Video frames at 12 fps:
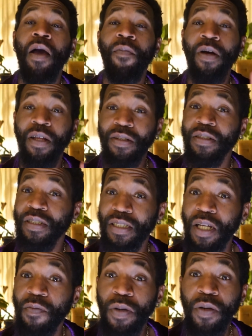But
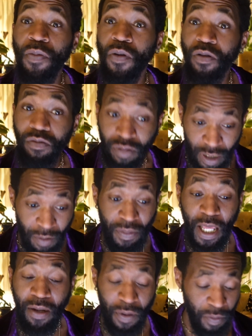some
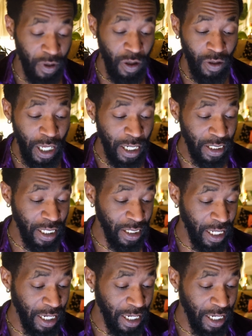black people don't like that.